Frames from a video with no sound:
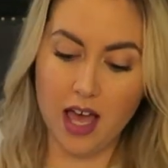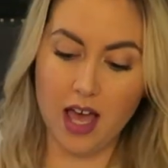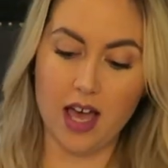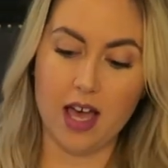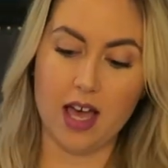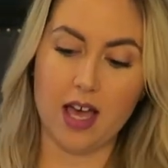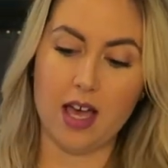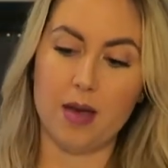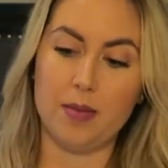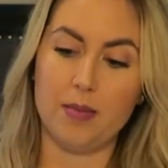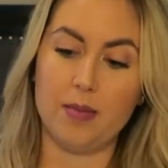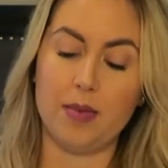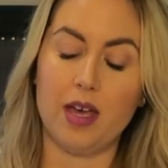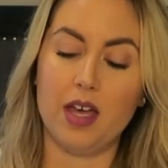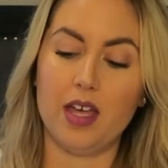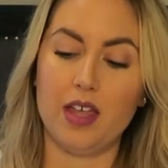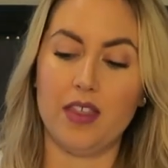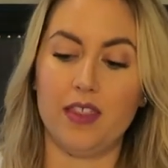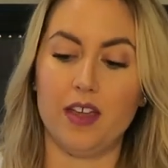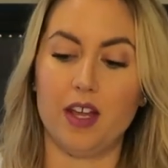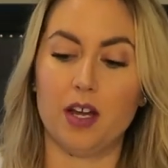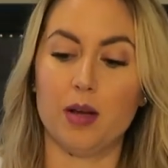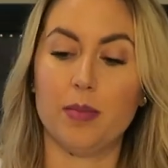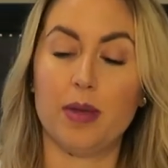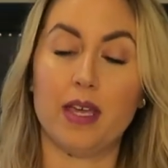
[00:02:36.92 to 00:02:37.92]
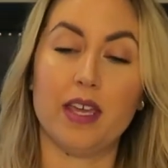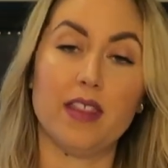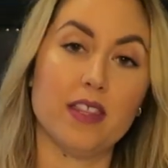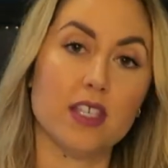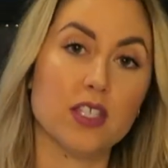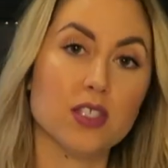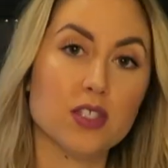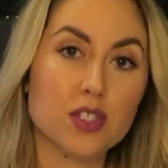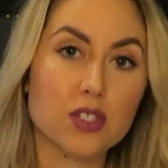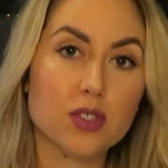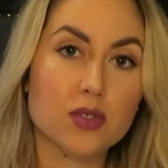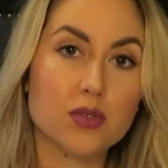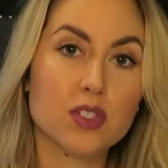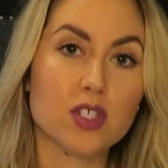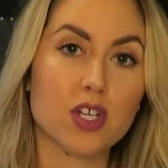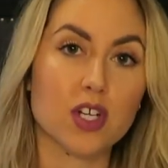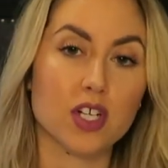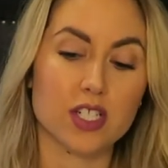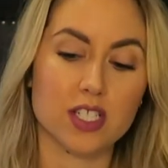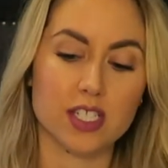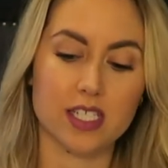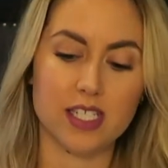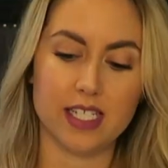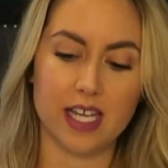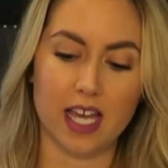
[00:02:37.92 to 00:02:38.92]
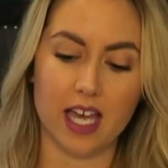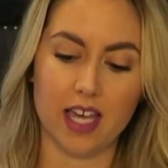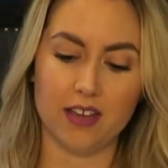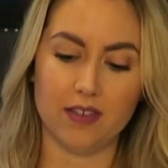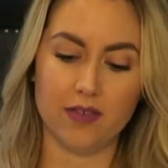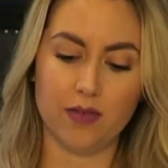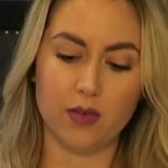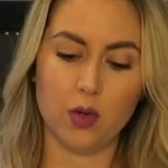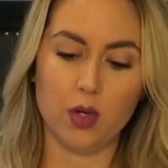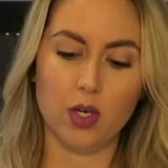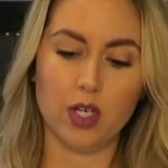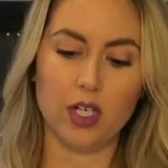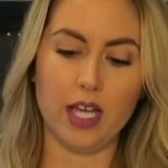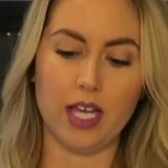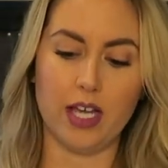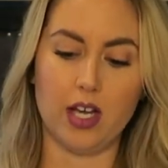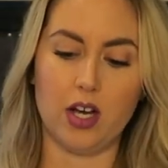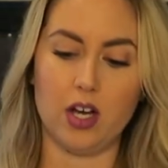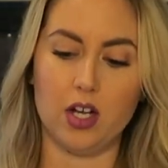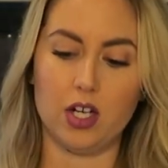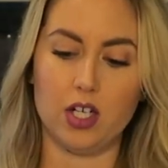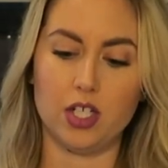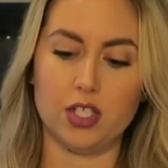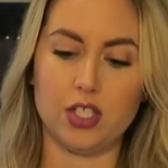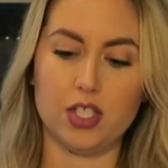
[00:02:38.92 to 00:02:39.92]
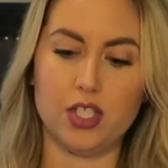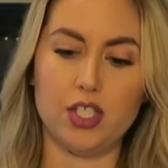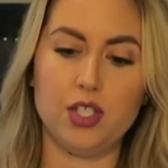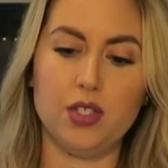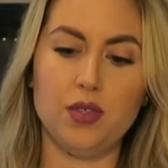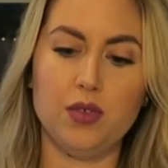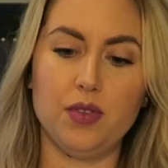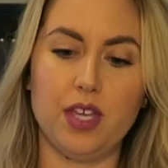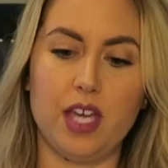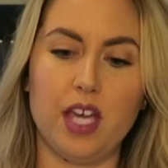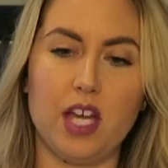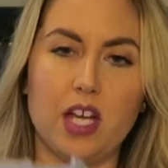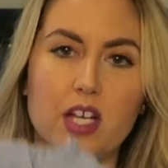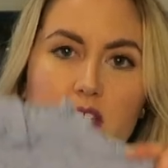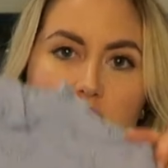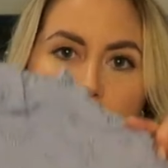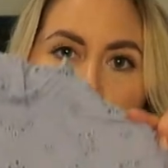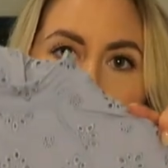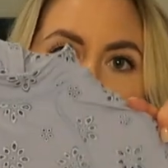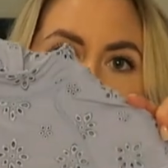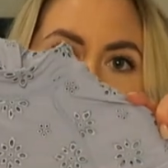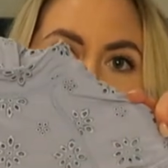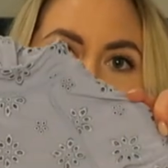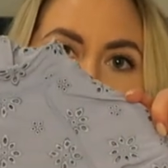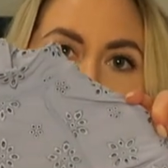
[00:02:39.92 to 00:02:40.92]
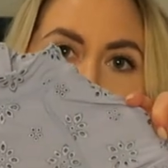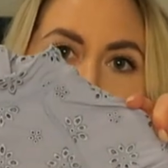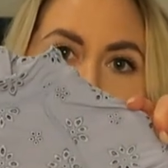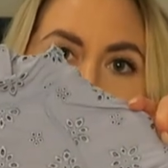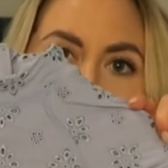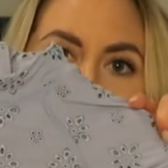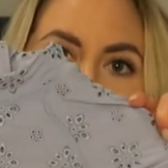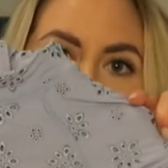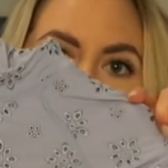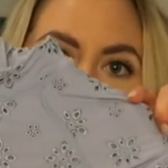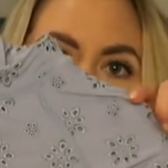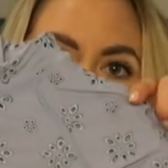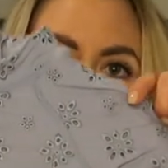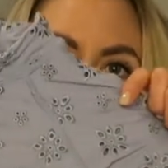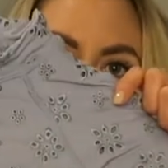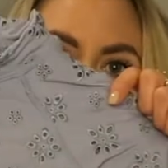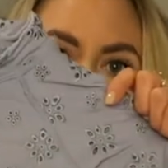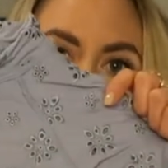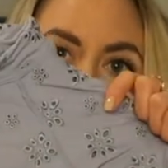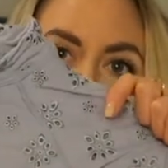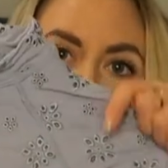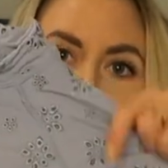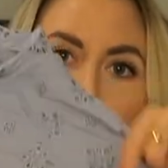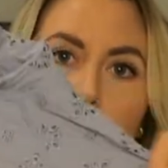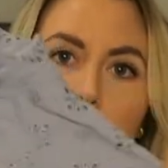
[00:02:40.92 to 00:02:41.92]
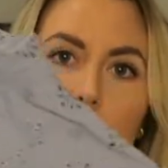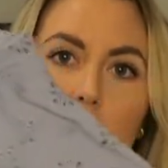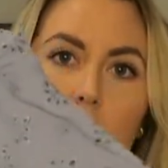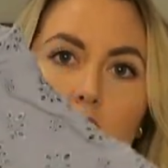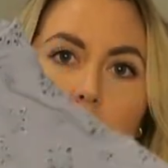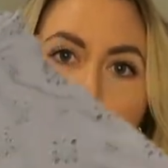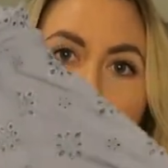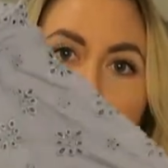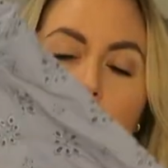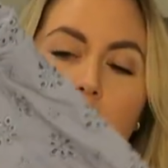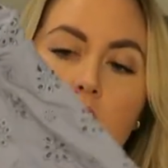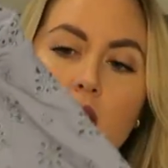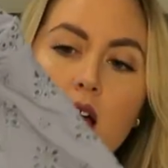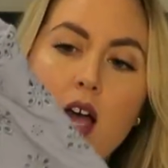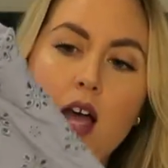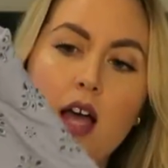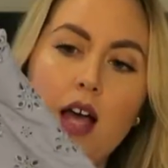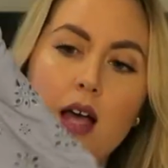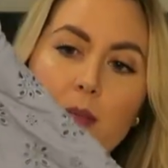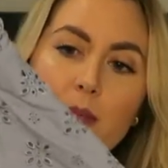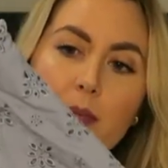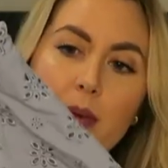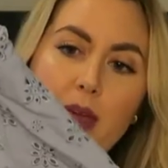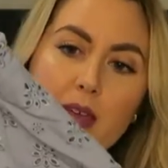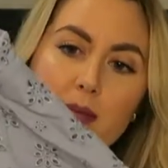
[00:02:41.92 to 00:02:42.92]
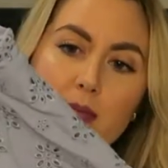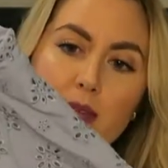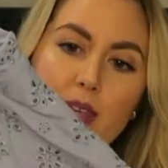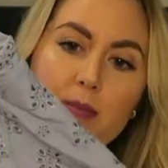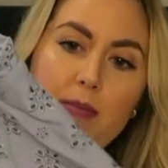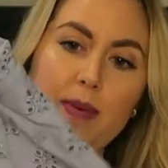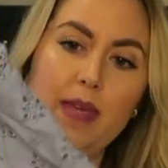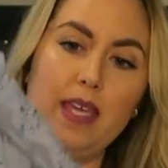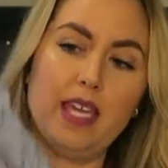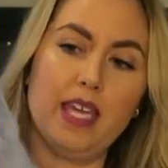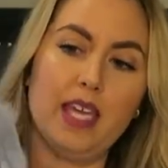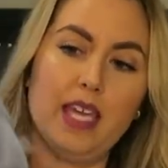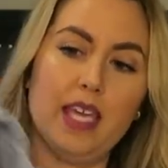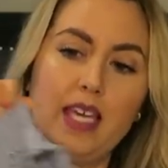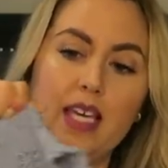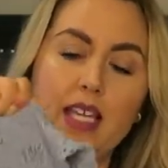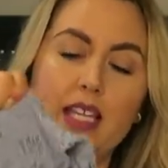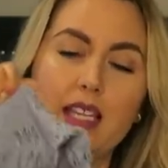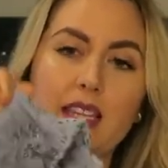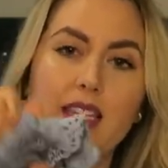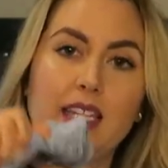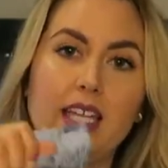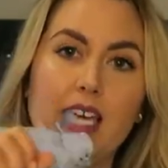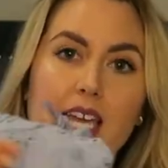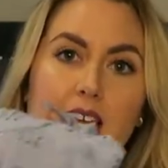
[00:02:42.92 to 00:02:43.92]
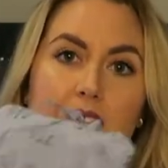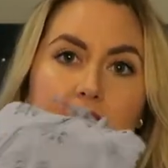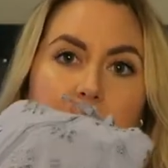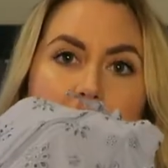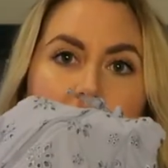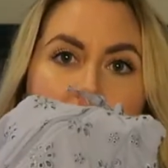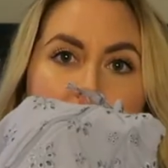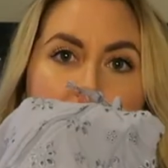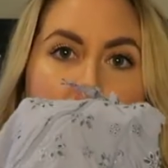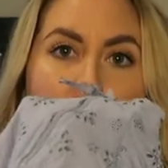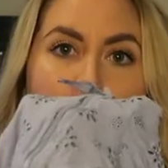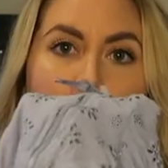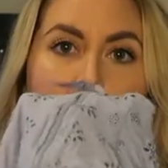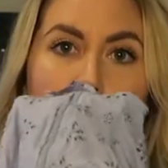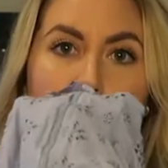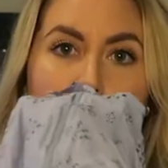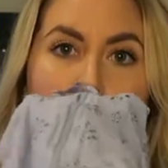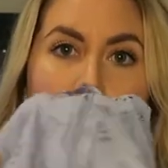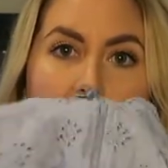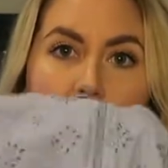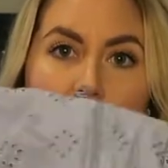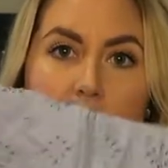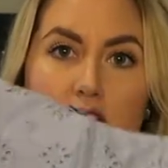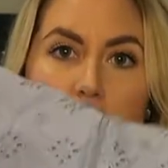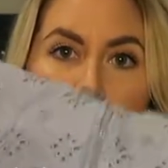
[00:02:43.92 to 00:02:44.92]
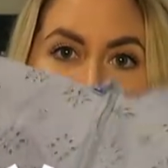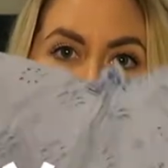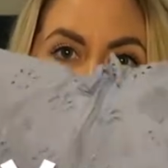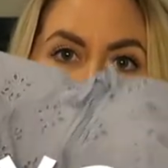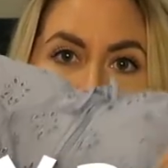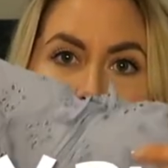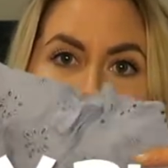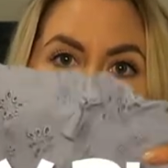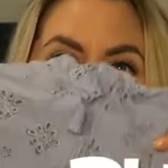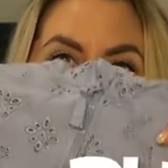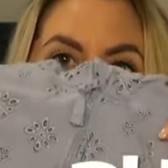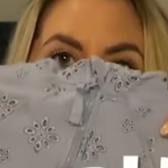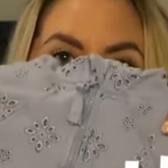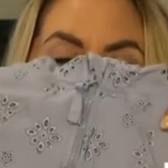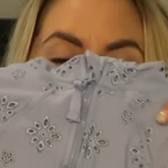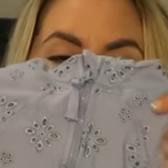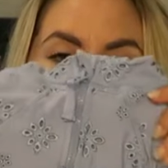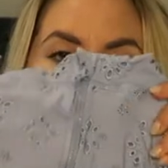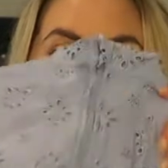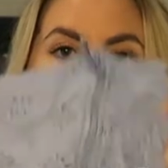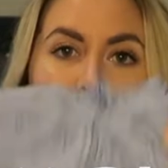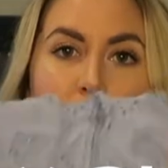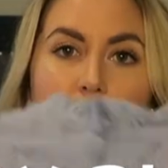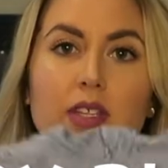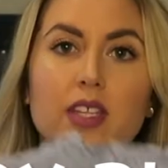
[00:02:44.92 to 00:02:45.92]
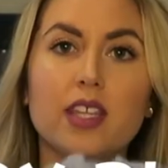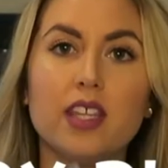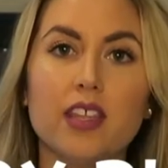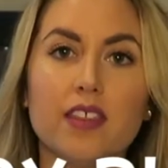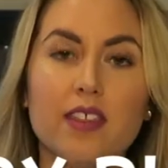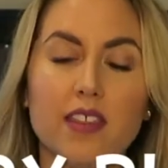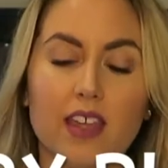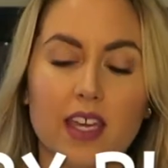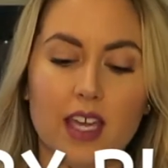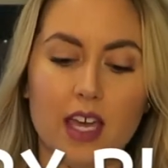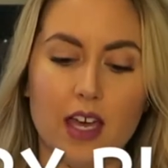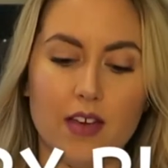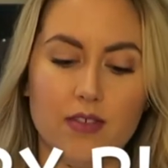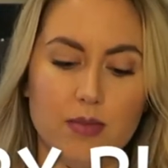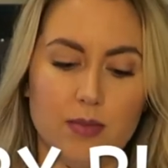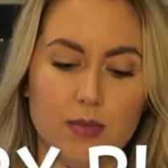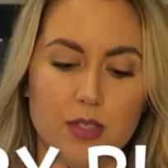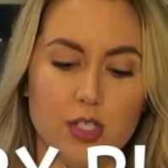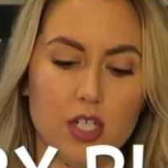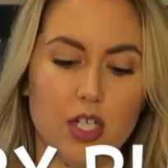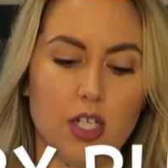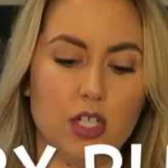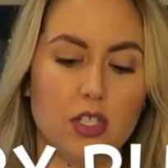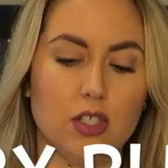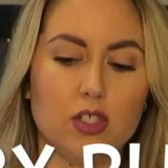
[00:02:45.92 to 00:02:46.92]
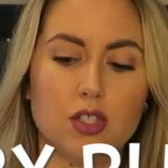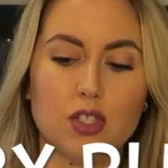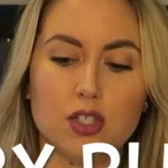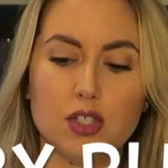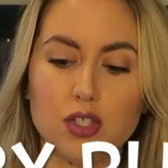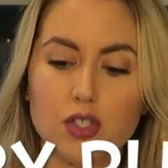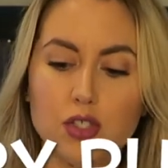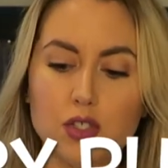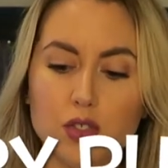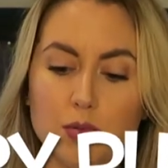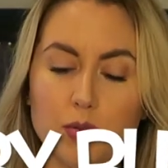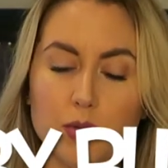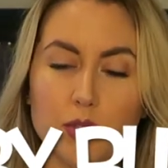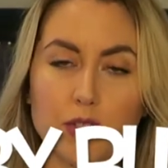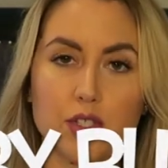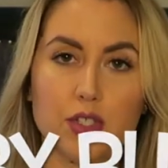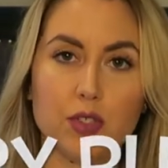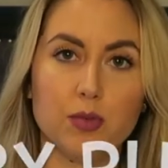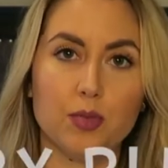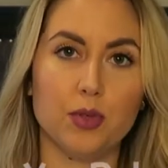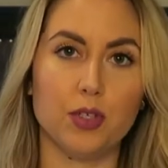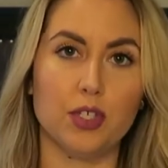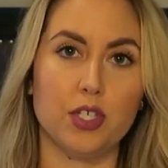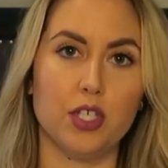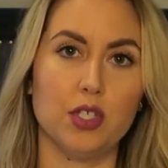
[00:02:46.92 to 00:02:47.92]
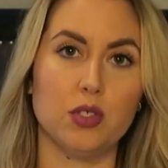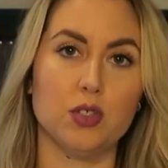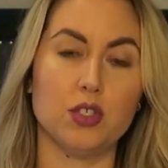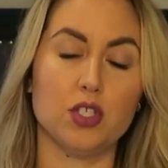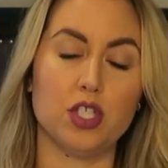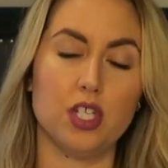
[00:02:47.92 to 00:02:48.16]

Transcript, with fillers: Um, their bathing suits are to die for. I got her two there. So I got this cute little baby pink lace rash guard. It's really thick, heavy material, super, super cute.